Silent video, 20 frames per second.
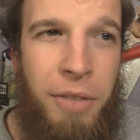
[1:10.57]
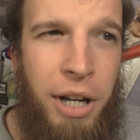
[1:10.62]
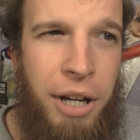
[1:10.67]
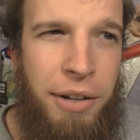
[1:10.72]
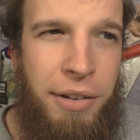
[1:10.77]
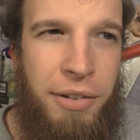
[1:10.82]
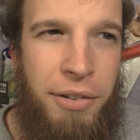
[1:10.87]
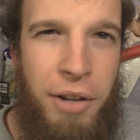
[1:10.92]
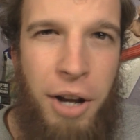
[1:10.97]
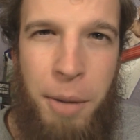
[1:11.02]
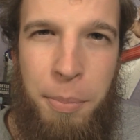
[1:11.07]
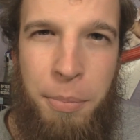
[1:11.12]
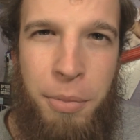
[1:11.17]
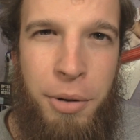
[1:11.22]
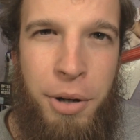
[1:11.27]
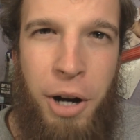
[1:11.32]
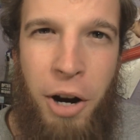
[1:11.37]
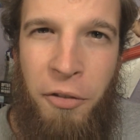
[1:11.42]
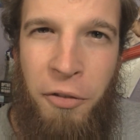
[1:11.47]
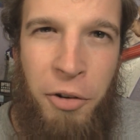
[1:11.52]
and stop
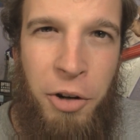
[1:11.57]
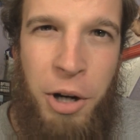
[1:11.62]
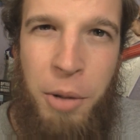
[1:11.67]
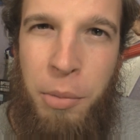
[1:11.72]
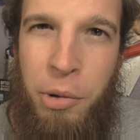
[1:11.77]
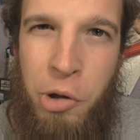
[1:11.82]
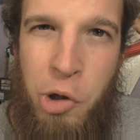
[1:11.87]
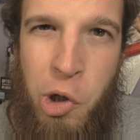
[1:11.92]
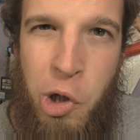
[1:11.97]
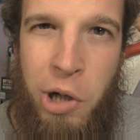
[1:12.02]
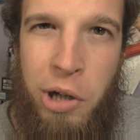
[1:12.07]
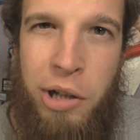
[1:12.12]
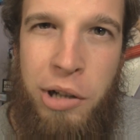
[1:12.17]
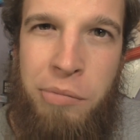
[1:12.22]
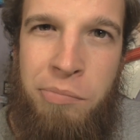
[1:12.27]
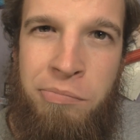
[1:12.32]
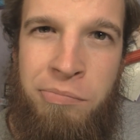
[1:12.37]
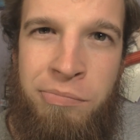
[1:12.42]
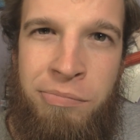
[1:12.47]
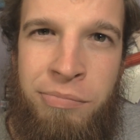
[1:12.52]
covering them with junk